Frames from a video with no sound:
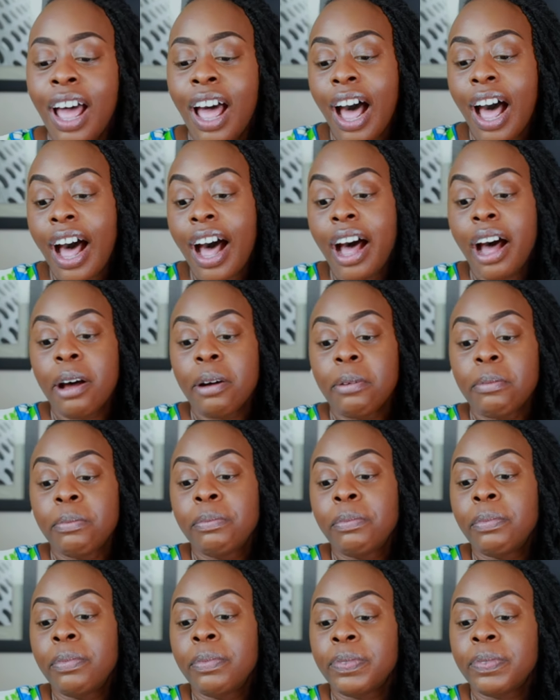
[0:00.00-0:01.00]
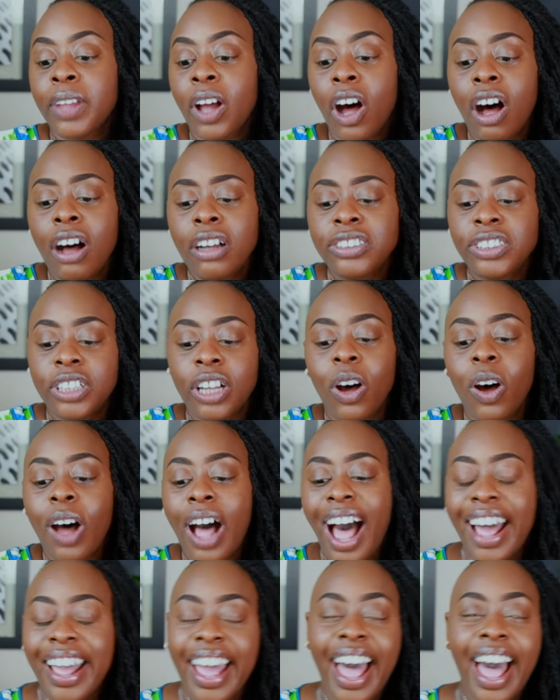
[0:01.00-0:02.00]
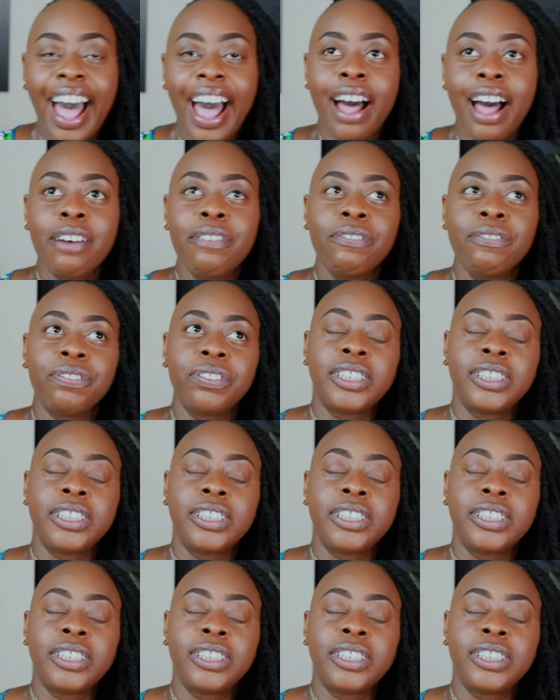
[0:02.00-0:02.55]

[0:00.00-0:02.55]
Um, also, I have